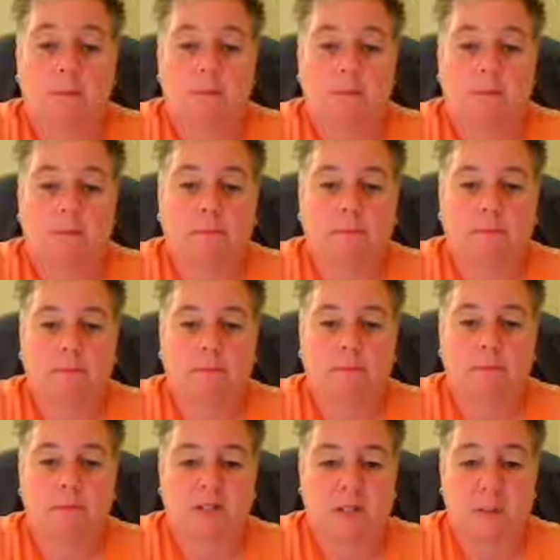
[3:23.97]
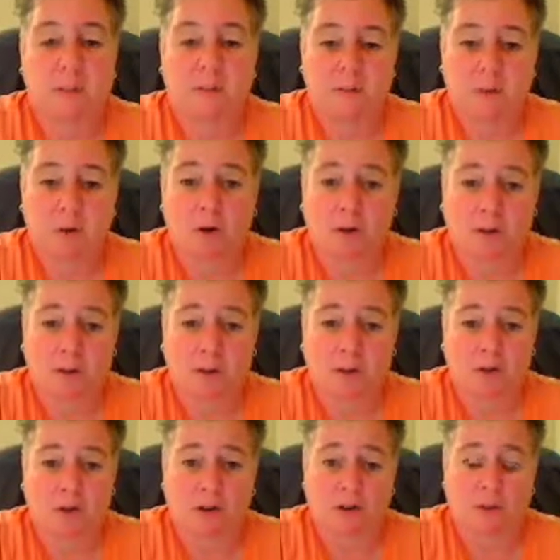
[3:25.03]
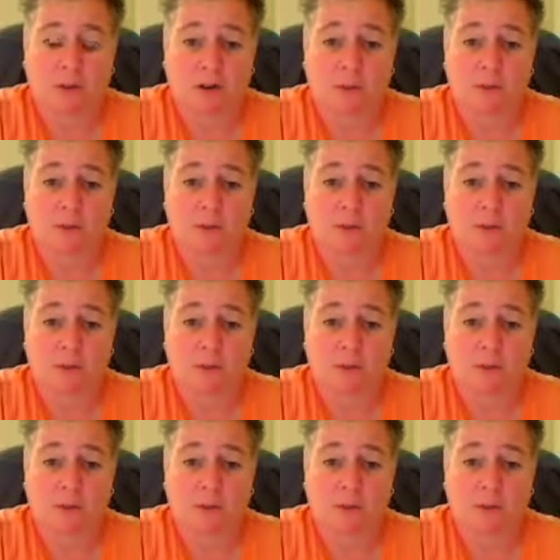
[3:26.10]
a little bit tricky though, because they might give